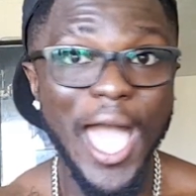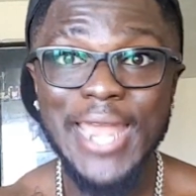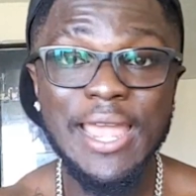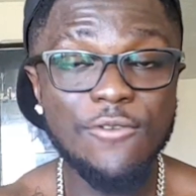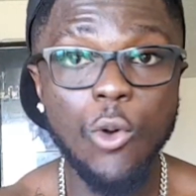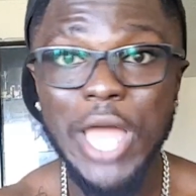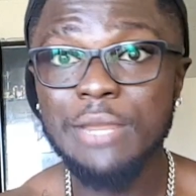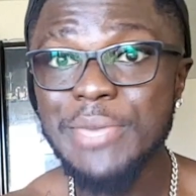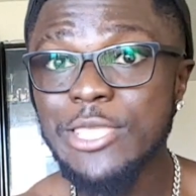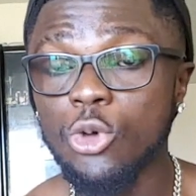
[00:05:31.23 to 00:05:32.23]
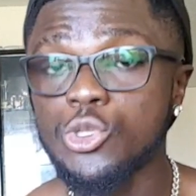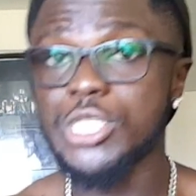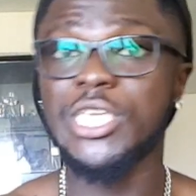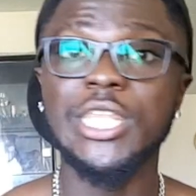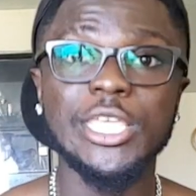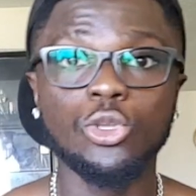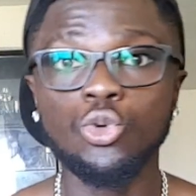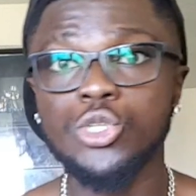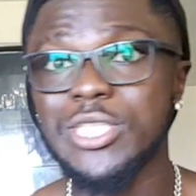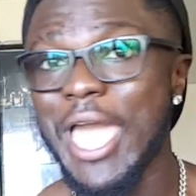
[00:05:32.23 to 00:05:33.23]
I never want to be those skinny
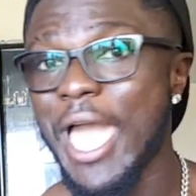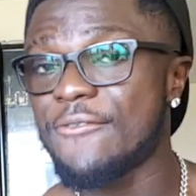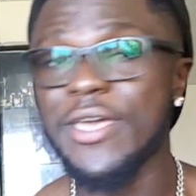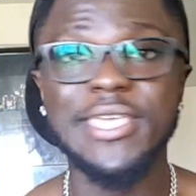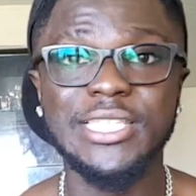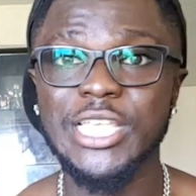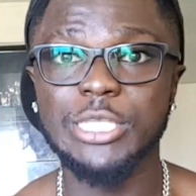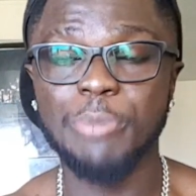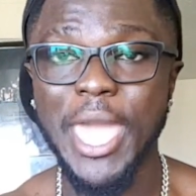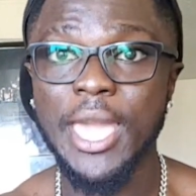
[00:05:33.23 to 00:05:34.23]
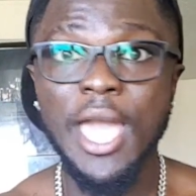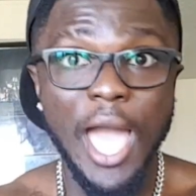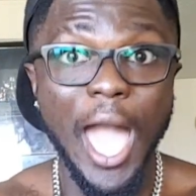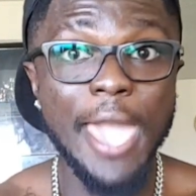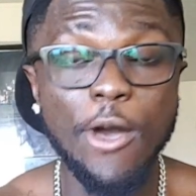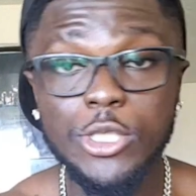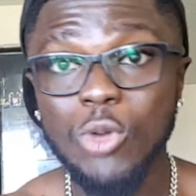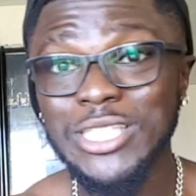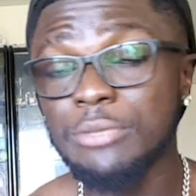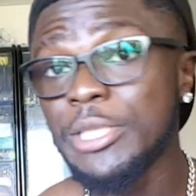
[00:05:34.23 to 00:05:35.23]
dudes that have a six pack. I always
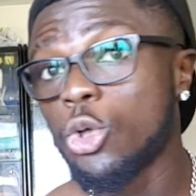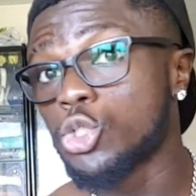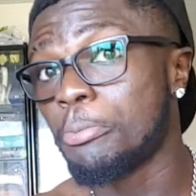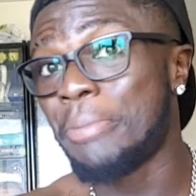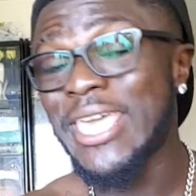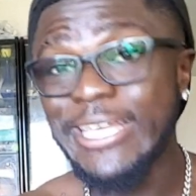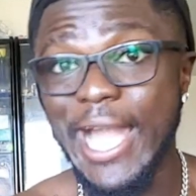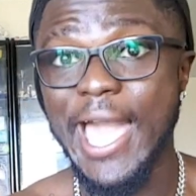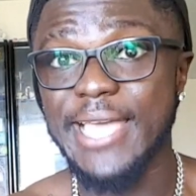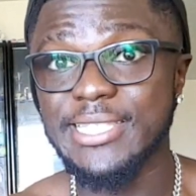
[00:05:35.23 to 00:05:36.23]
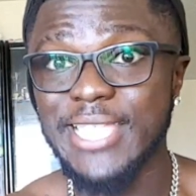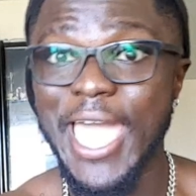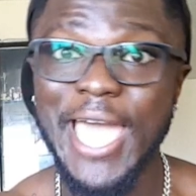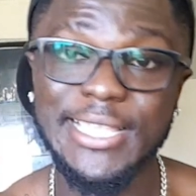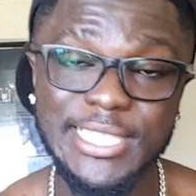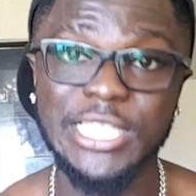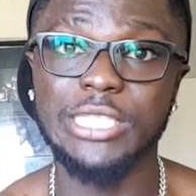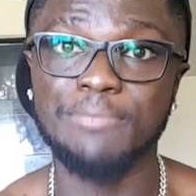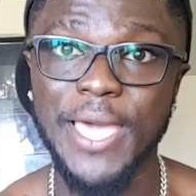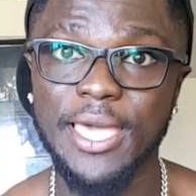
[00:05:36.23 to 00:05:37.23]
want to be those big guys that had a
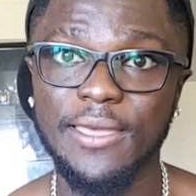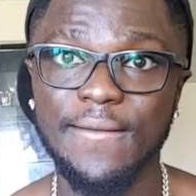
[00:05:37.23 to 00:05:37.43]
six pack.